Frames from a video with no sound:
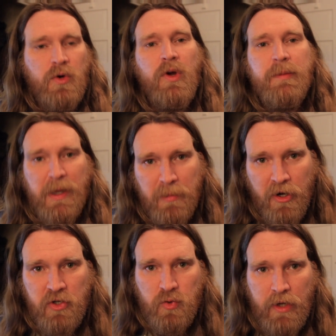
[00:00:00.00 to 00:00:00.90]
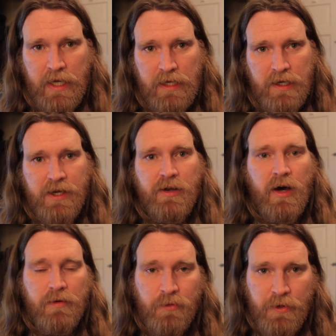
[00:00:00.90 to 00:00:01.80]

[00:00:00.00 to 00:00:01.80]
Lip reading: coined by Mark Twain in a novel